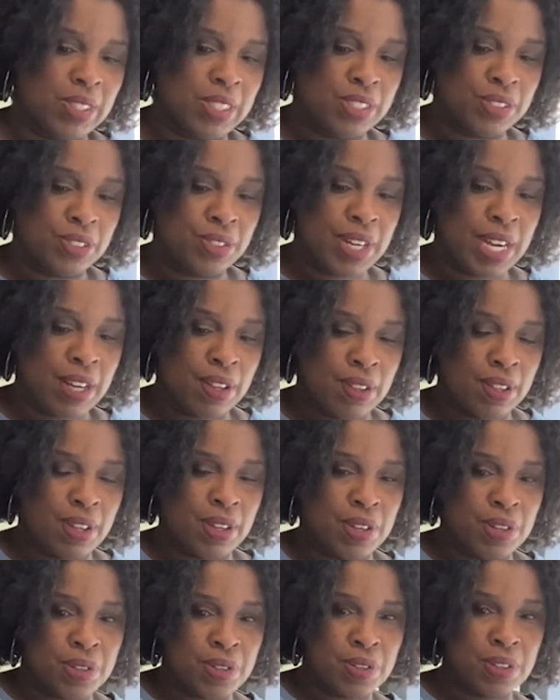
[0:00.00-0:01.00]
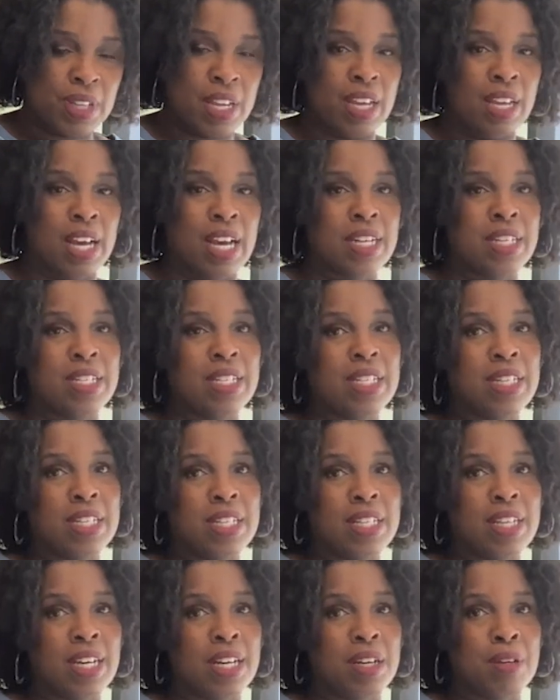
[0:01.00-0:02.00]
throughout the whole thing, I
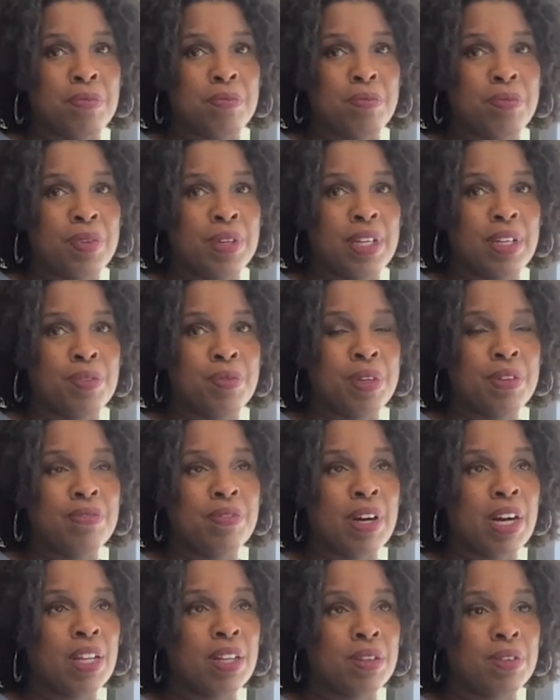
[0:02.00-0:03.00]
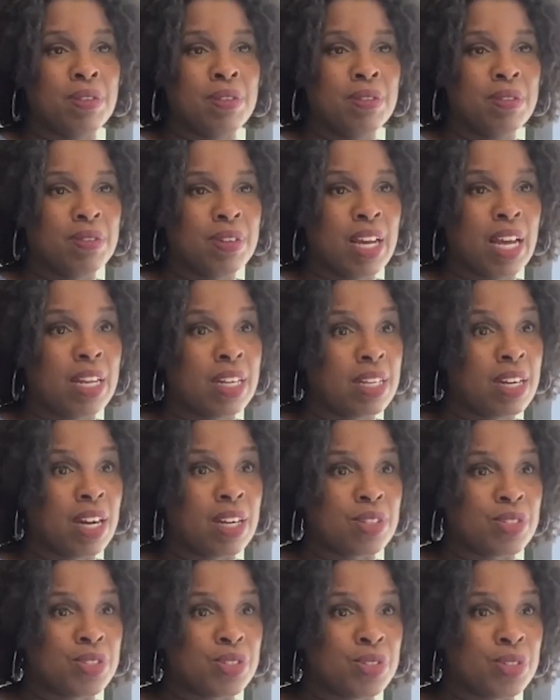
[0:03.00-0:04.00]
did. Um, we we follow kind of
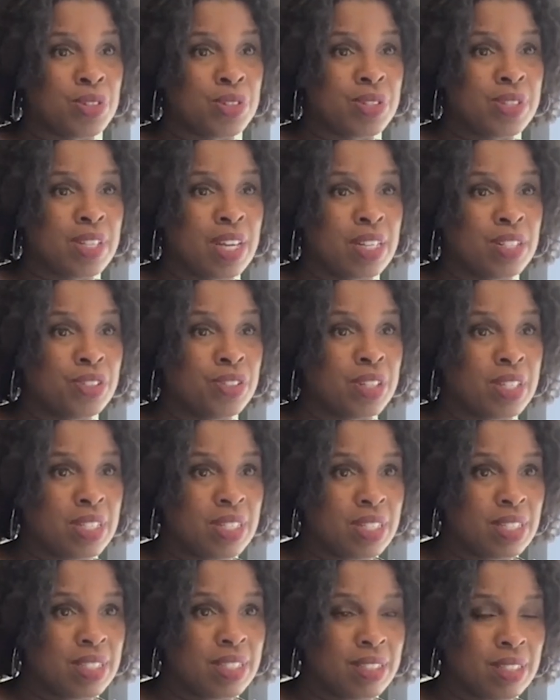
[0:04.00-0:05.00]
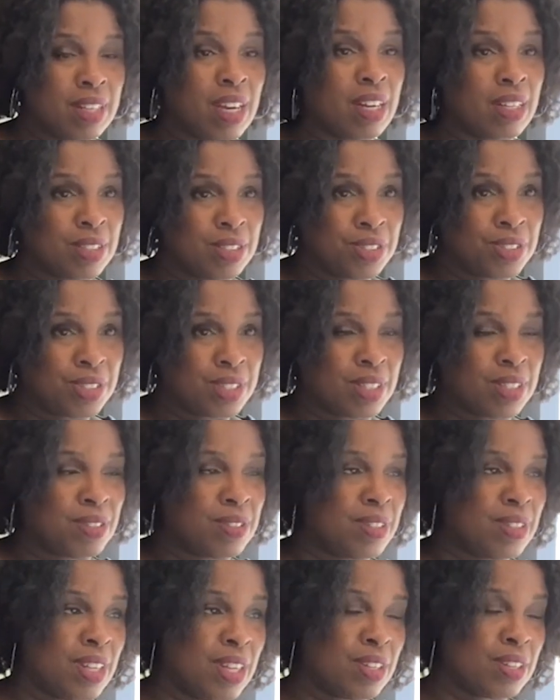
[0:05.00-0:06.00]
doctor's orders. I trust doctors, so
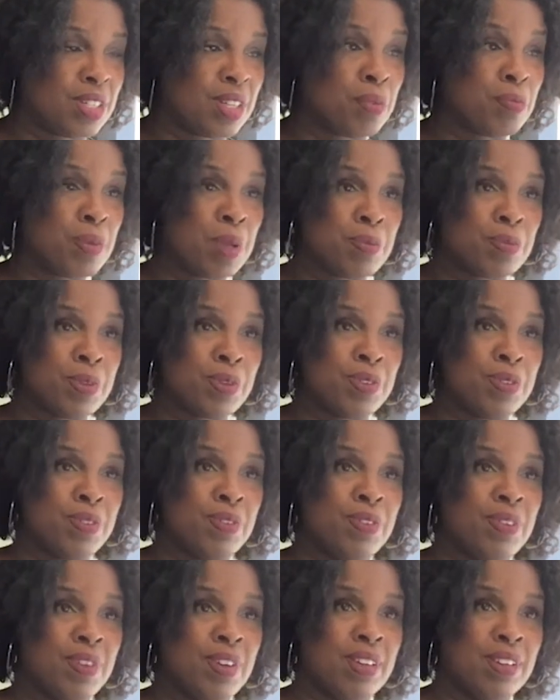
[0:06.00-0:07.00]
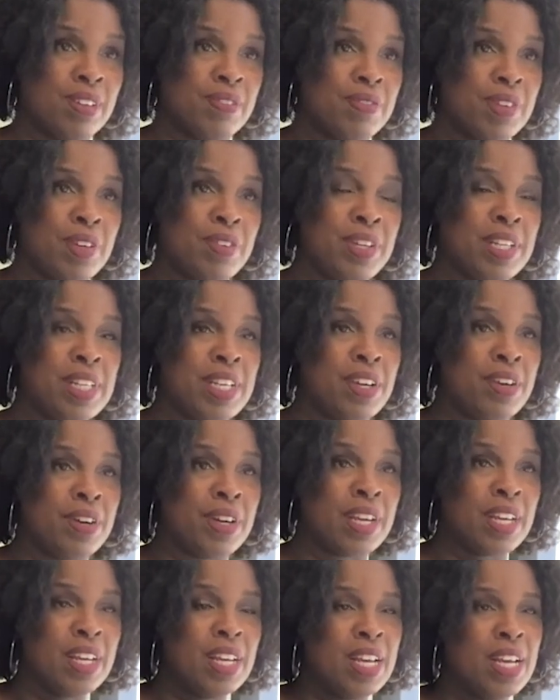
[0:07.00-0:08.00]
there's some people who are very
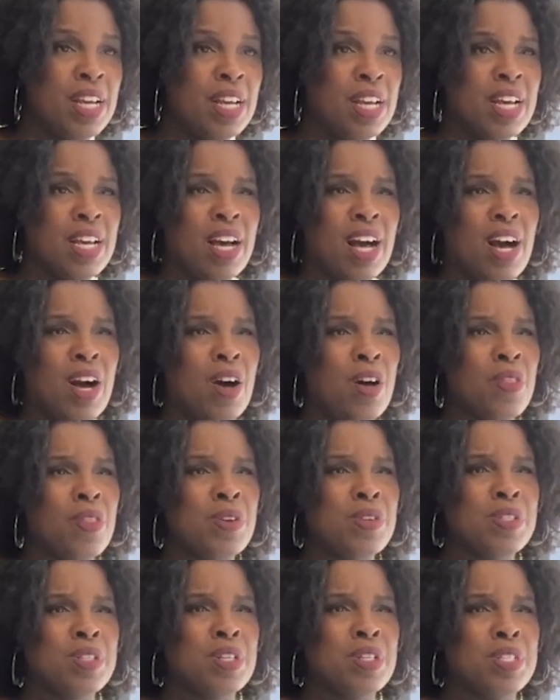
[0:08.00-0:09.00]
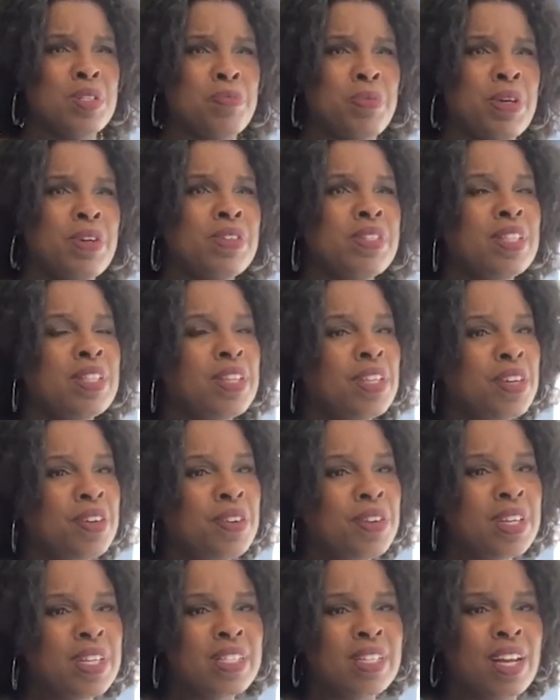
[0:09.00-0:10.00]
leery. All those conspiracy
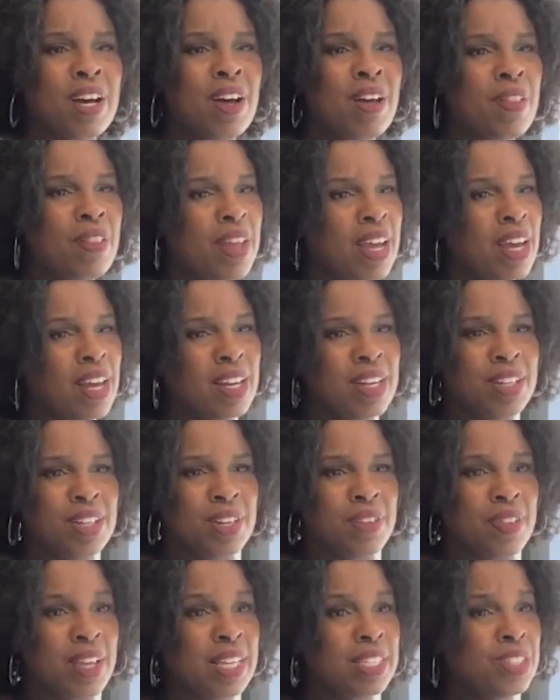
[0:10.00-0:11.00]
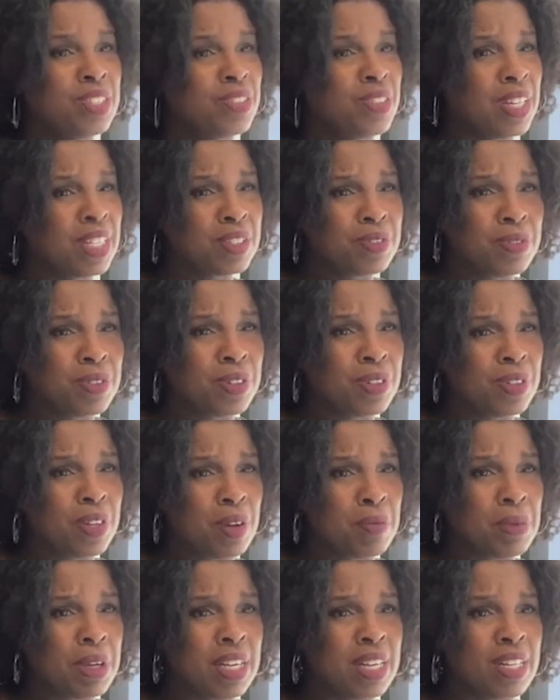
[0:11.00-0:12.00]
theories and all that, you know, that's stressful.
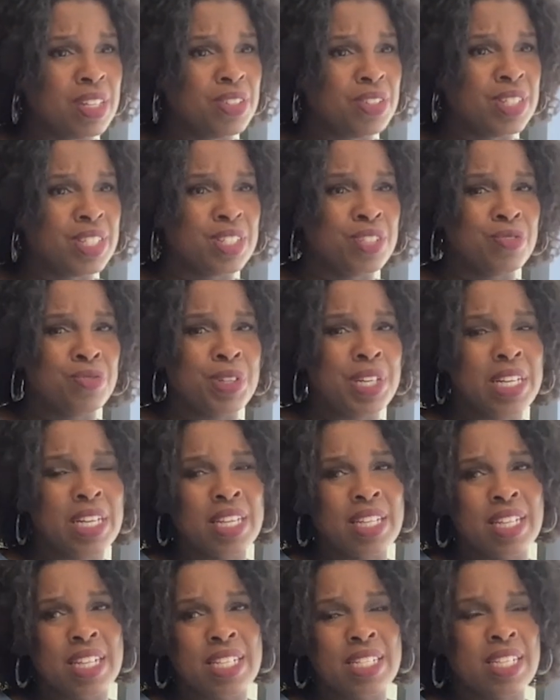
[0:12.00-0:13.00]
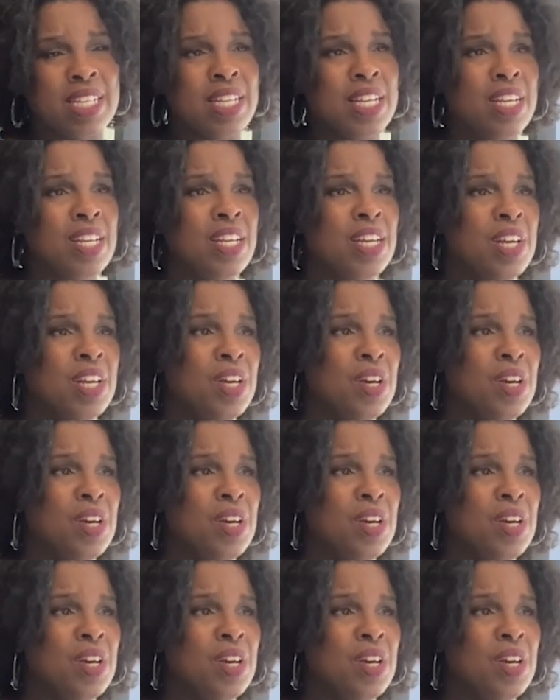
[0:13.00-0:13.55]
I mean, you're just reading this, and then